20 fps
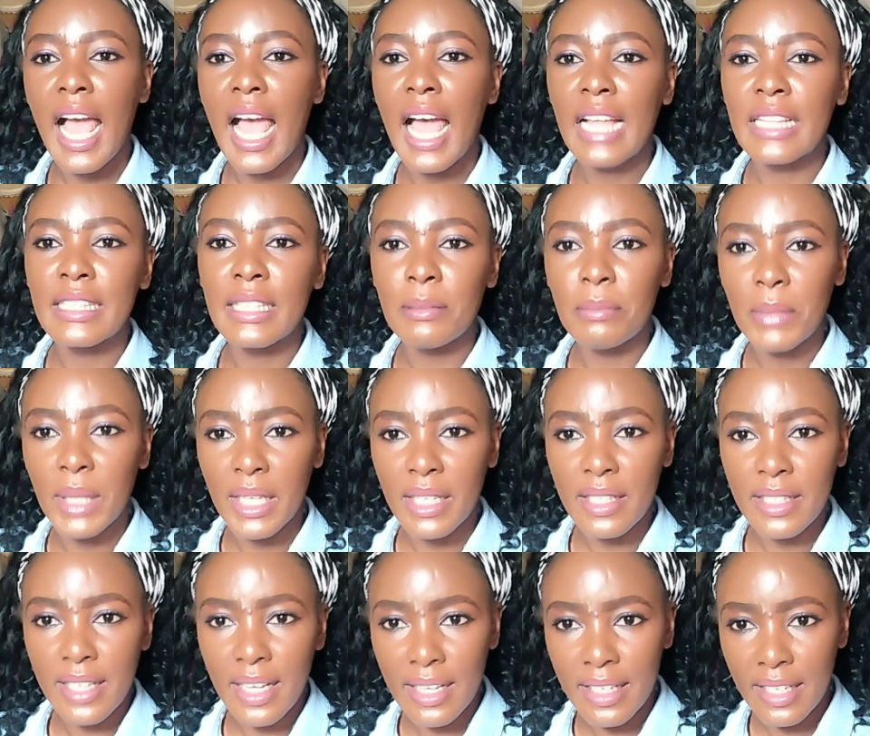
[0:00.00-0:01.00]
and the
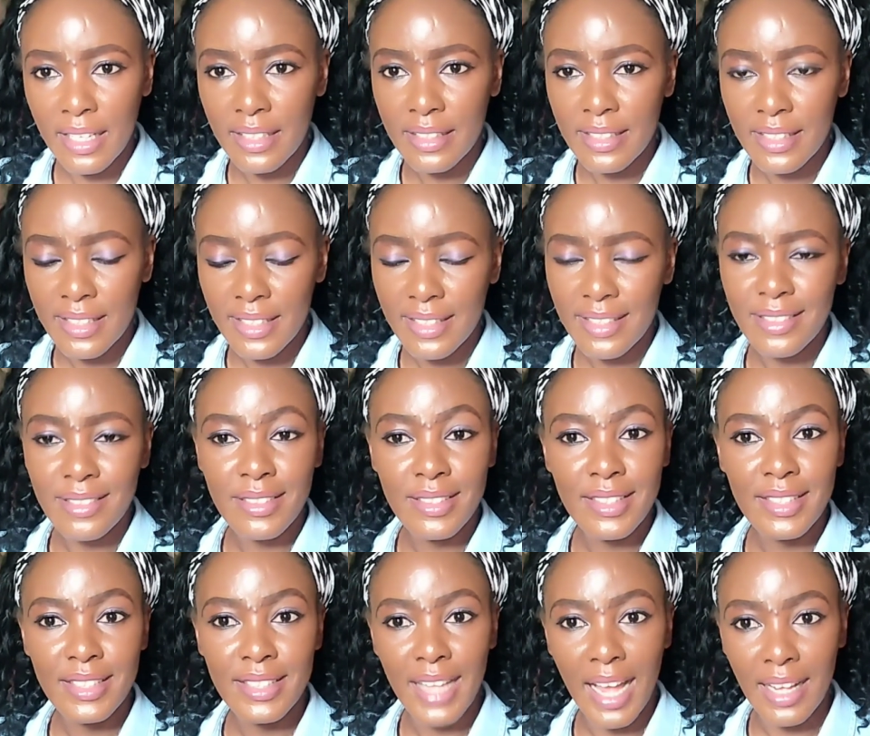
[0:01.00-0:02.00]
maintenance.
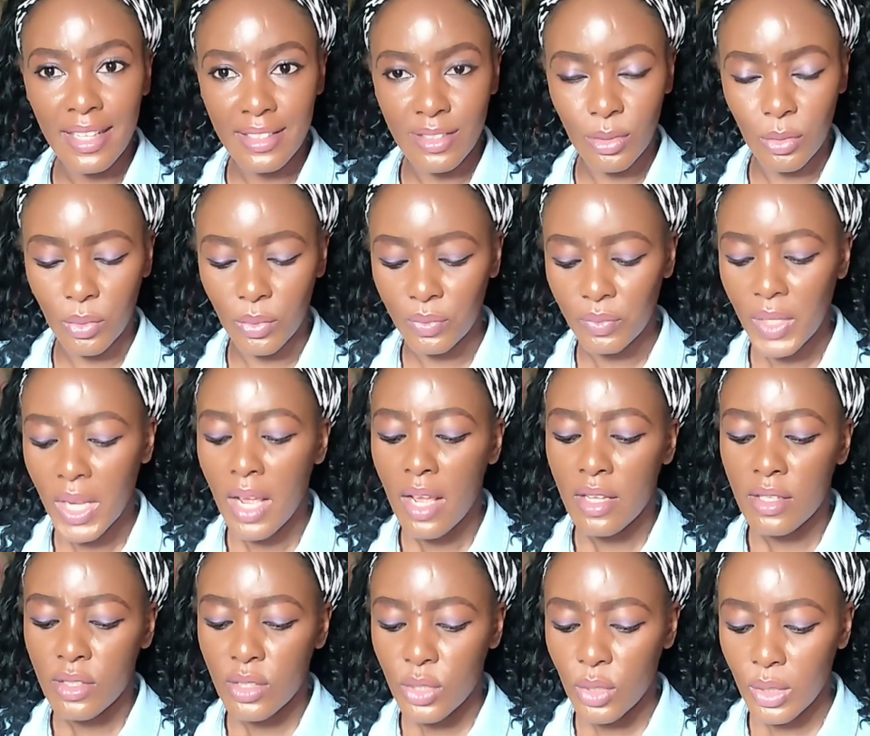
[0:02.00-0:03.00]
That's all.
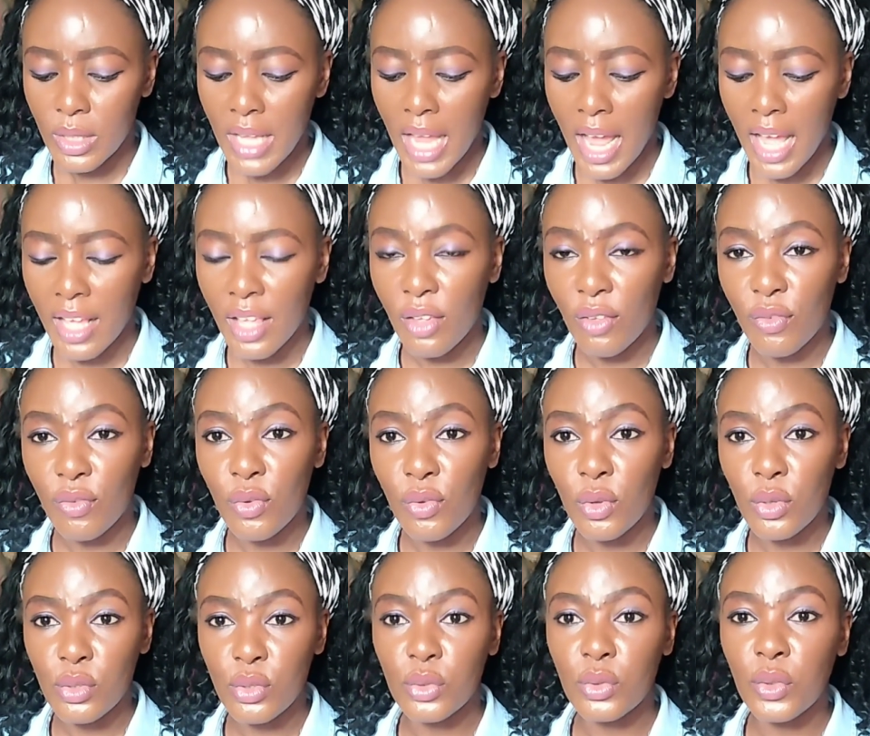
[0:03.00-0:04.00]
So now, if
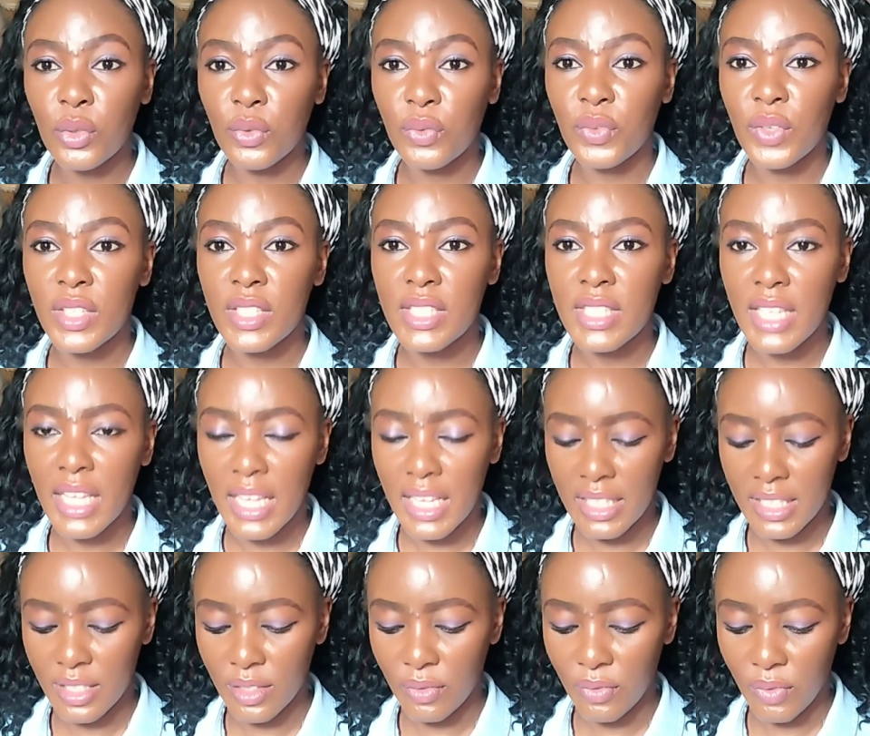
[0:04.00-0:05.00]
your school fees
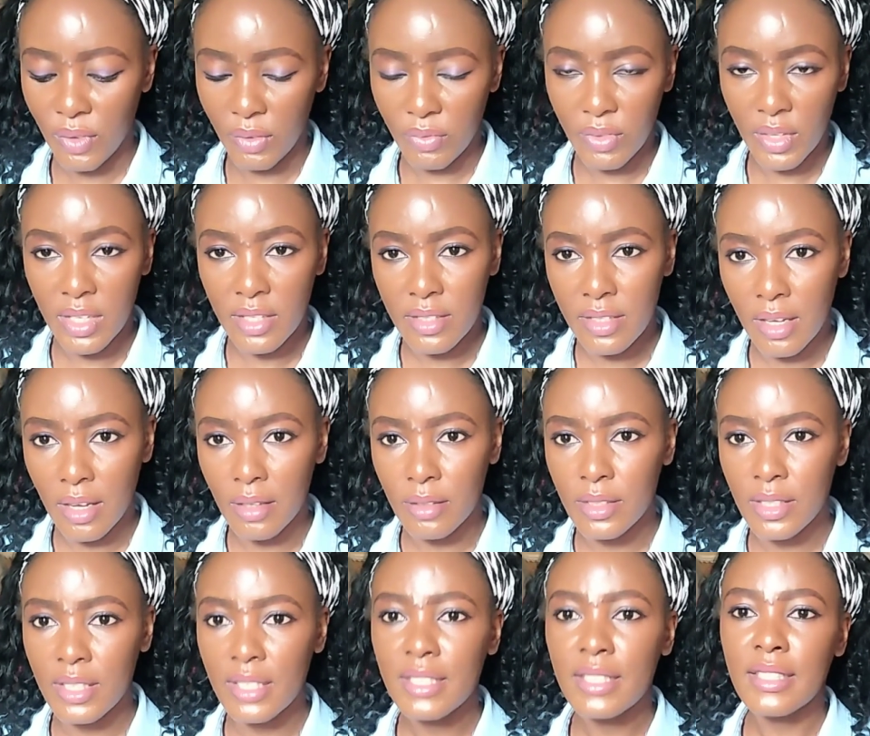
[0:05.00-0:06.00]
is
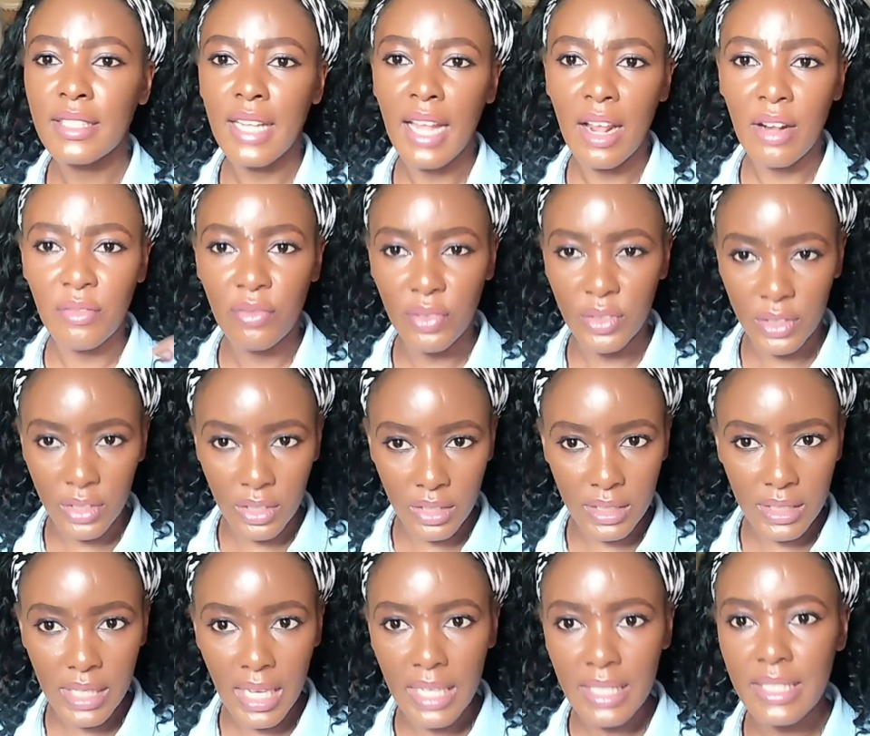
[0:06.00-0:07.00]
15,000, and for
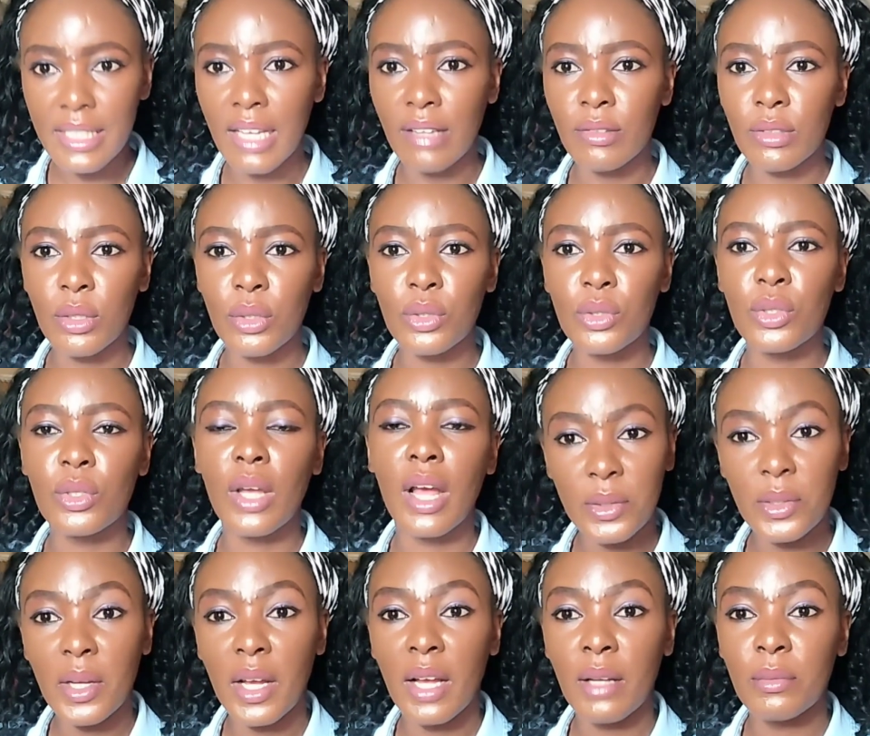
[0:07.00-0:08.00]
context, I told you
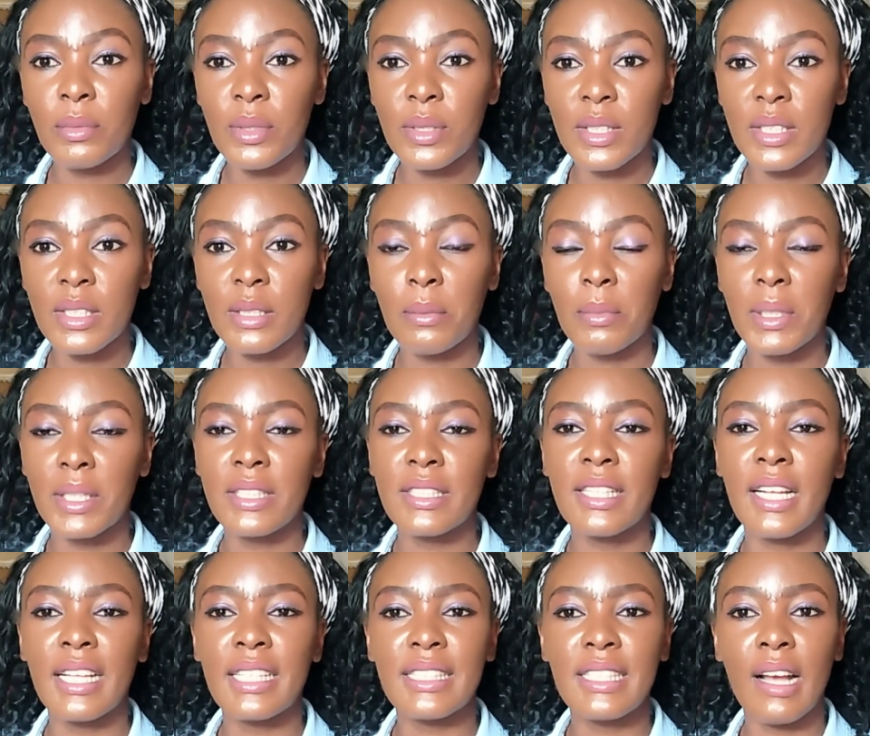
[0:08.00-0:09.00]
I'm using somebody
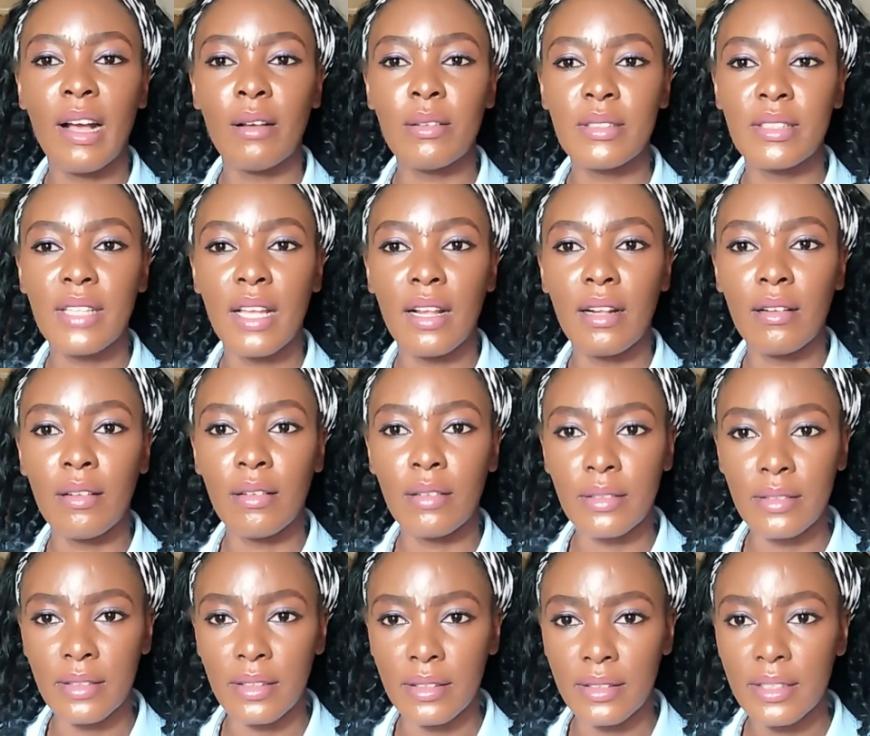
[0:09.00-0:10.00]
that is outside
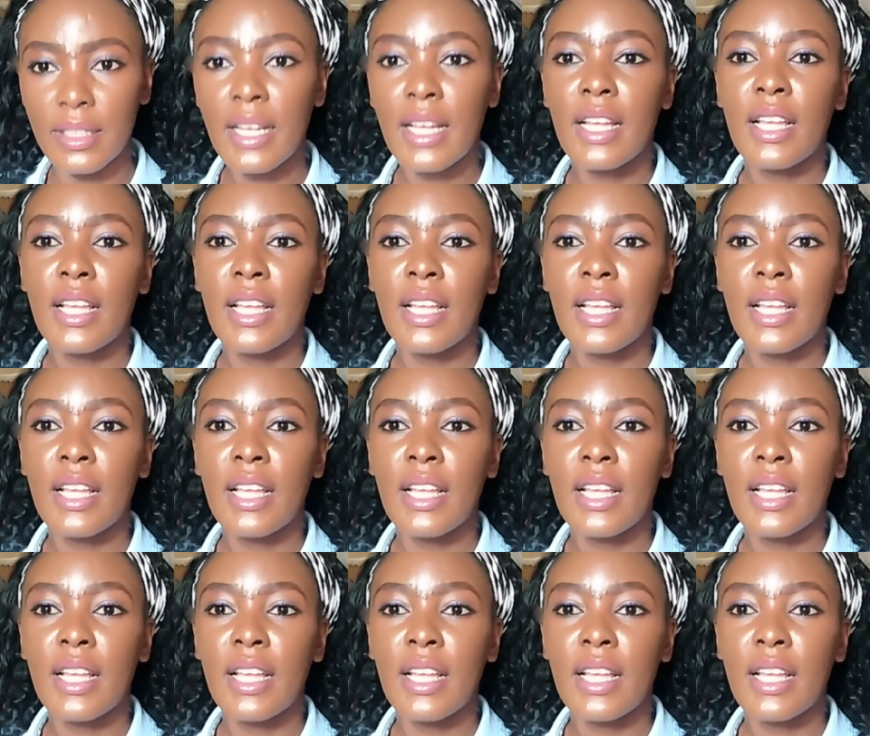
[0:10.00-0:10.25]
London.